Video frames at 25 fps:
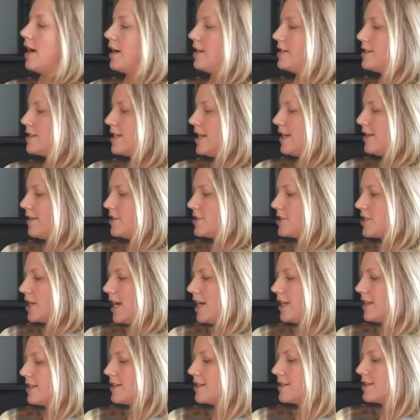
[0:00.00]
underneath the
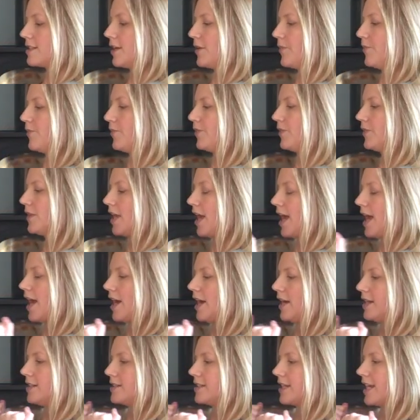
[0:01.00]
chest.
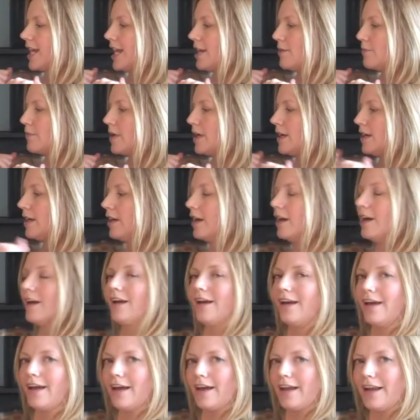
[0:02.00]
And keep
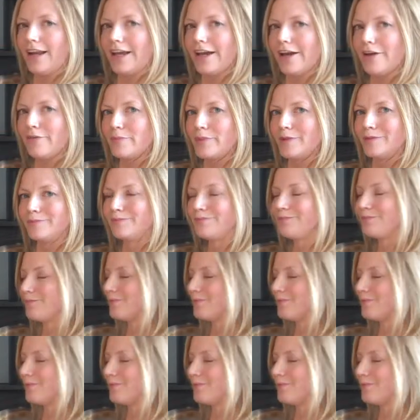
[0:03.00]
curling up.